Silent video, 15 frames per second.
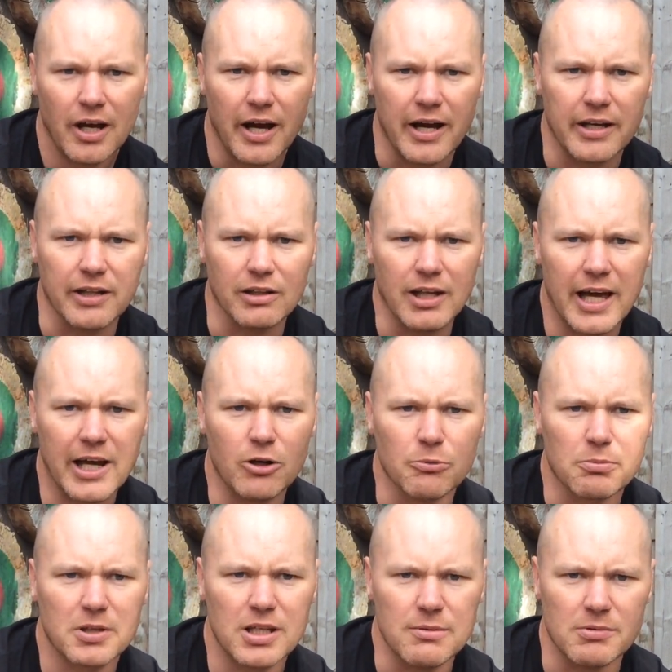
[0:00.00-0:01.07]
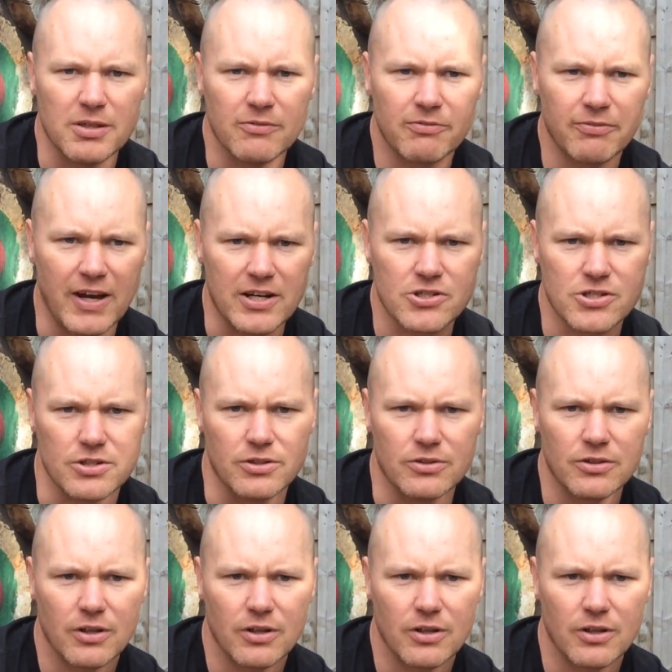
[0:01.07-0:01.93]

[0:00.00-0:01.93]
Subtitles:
and it'll help keep the infection